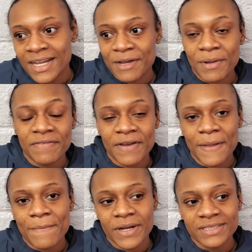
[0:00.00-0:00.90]
I
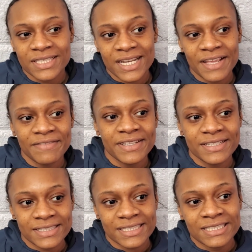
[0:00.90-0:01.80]
fight March
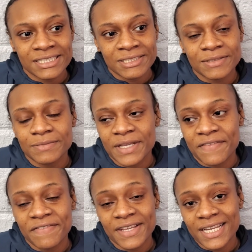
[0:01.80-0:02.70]
11th
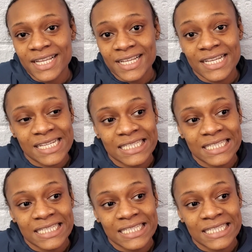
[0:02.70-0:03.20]
in Philly.